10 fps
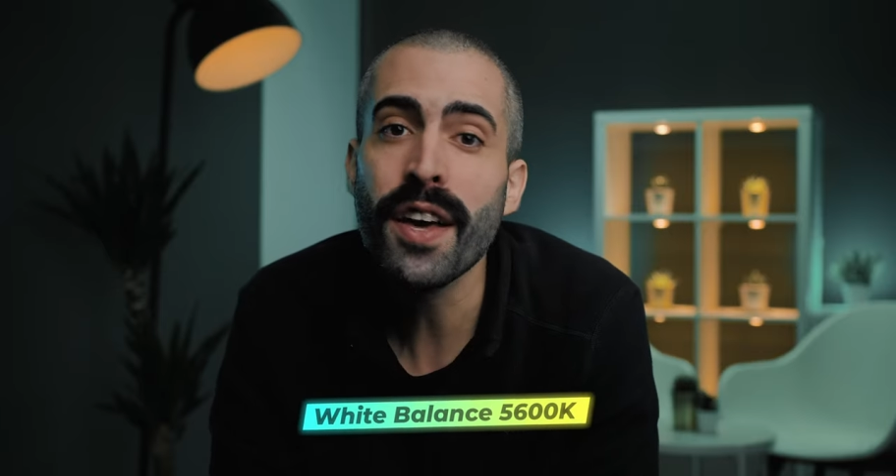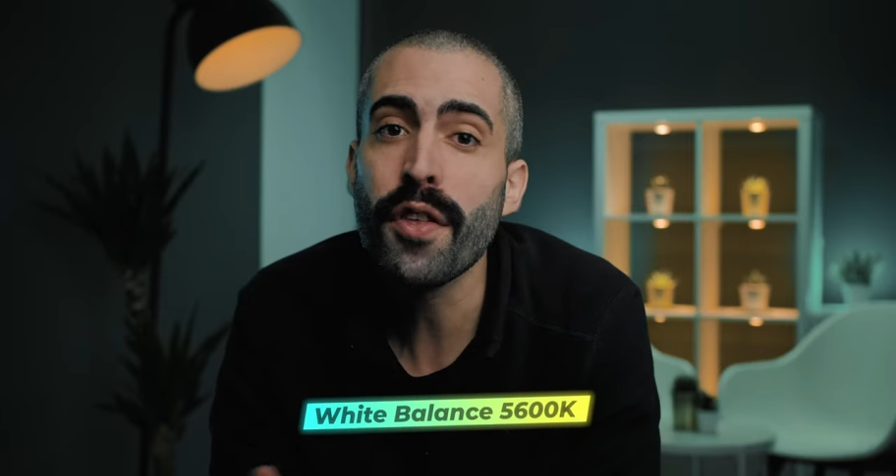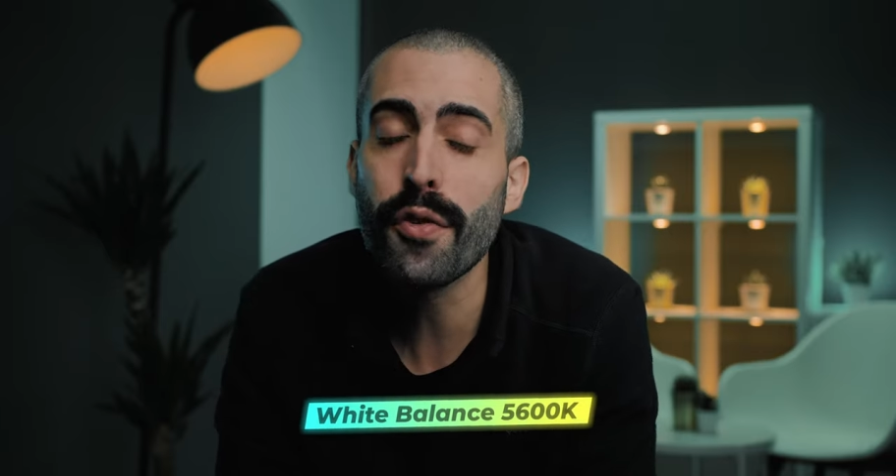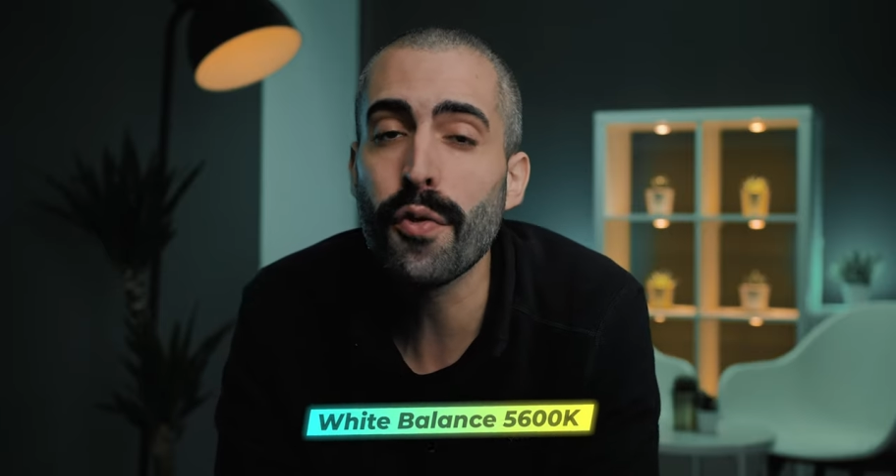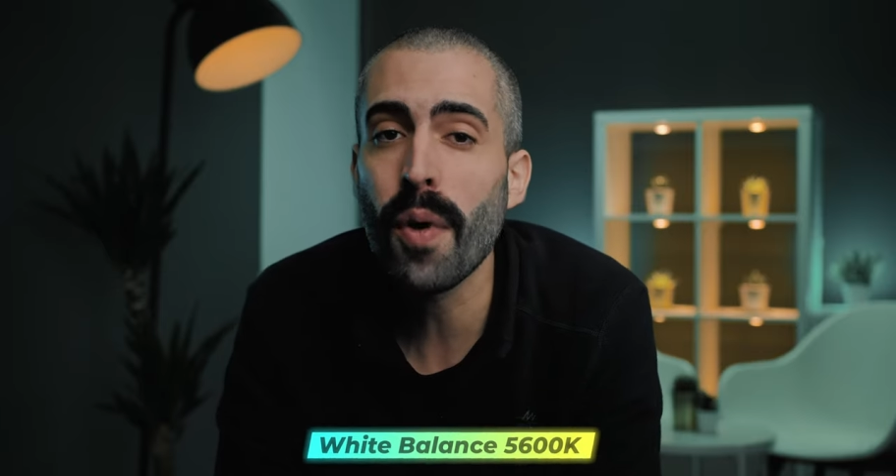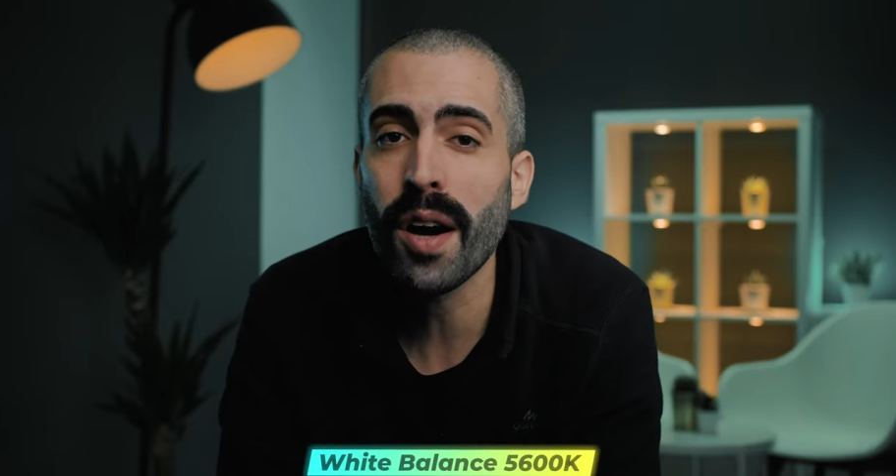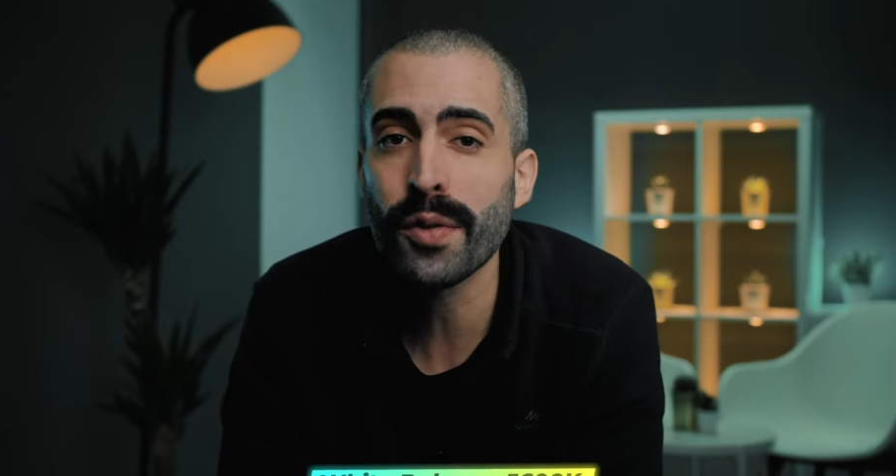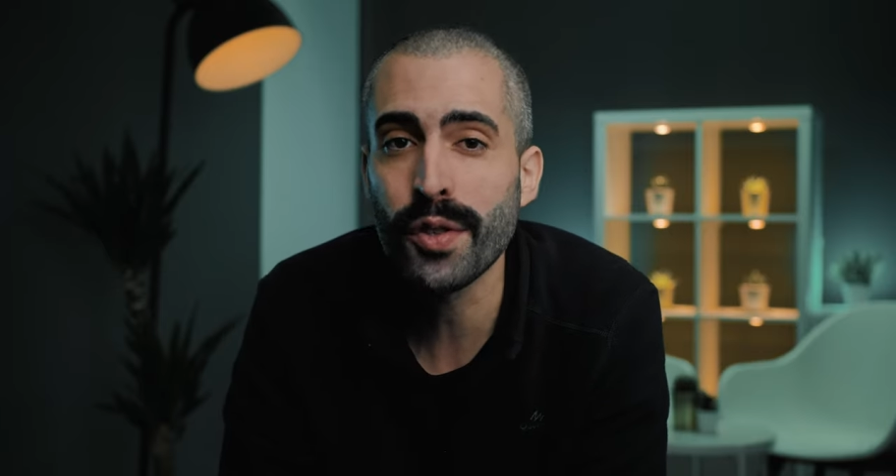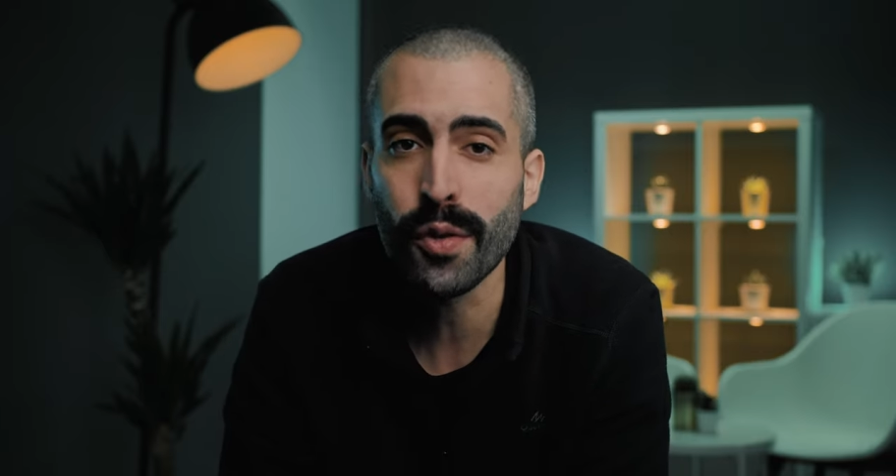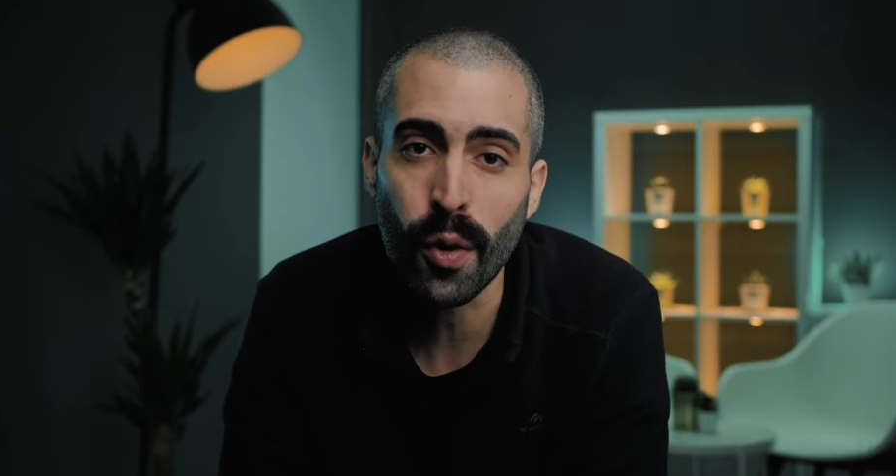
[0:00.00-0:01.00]
throughout
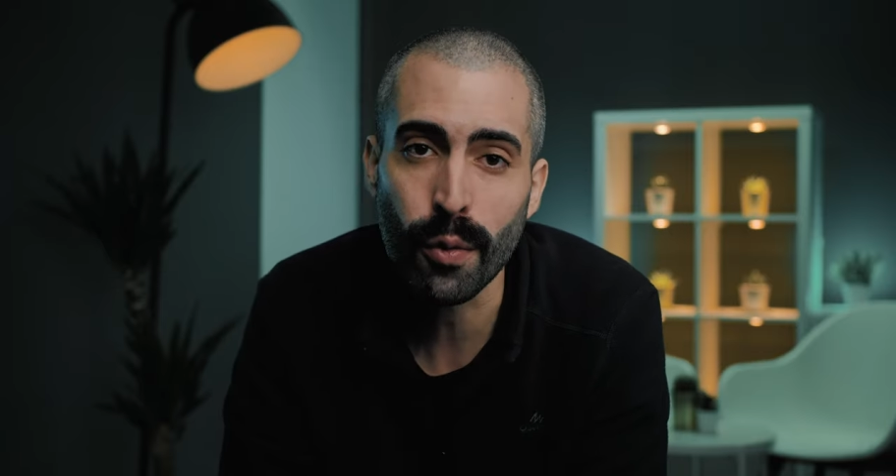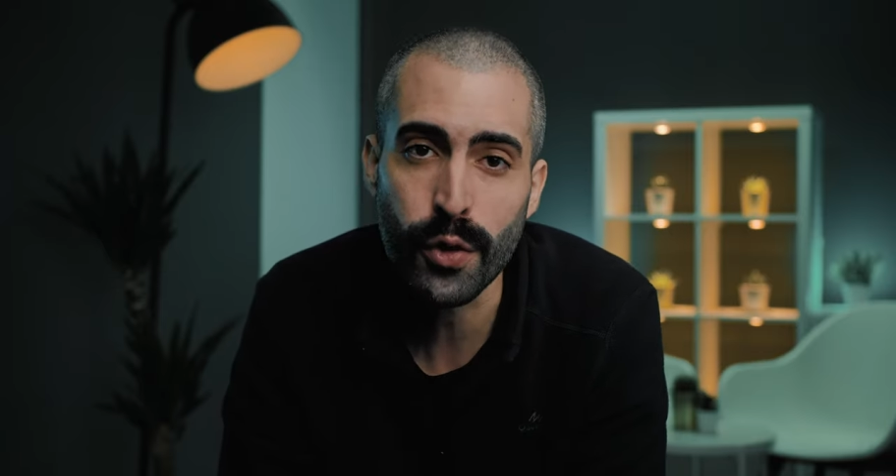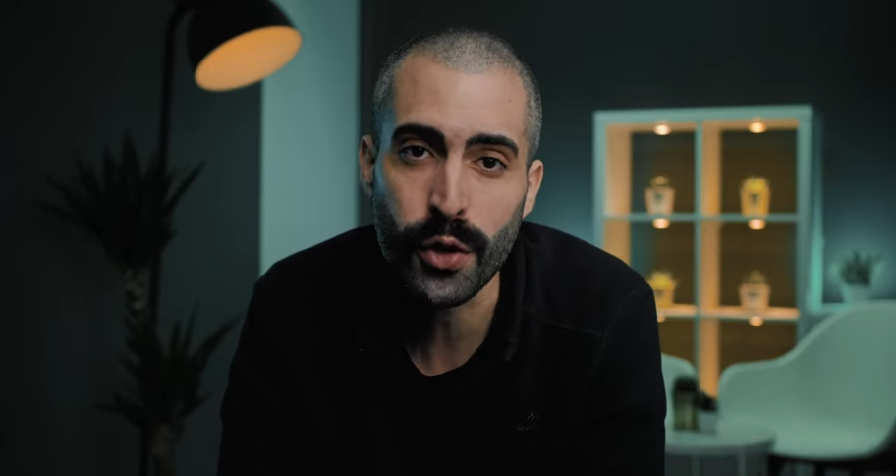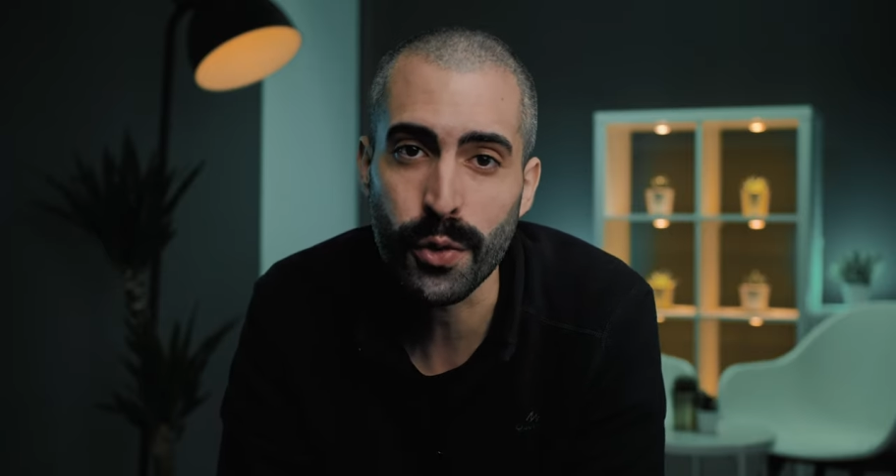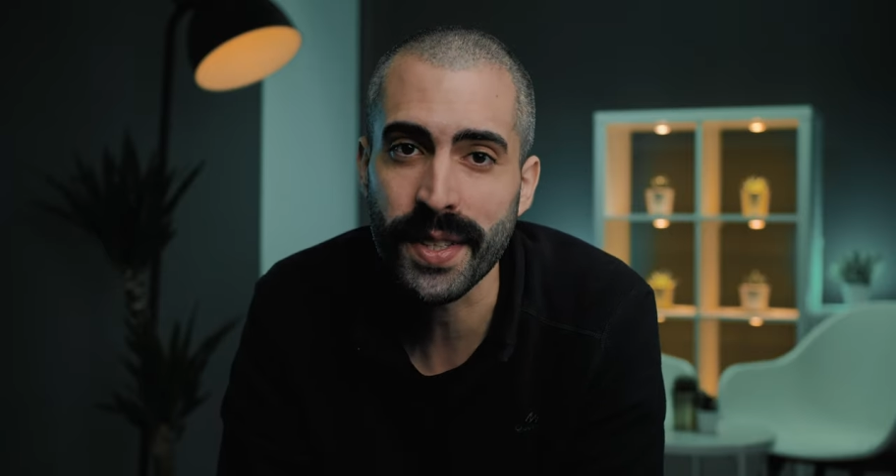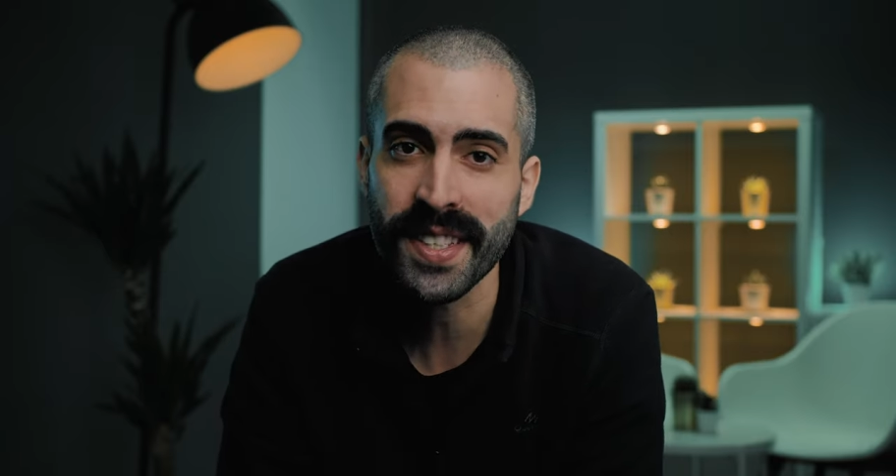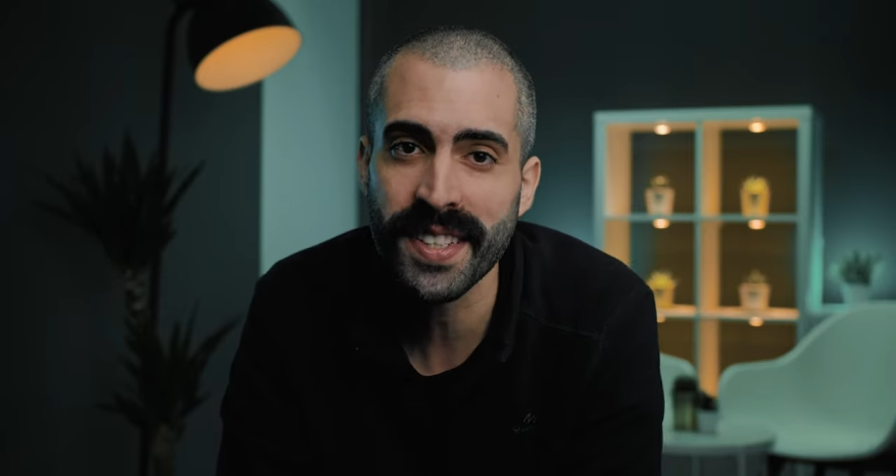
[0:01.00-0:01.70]
the whole shoot.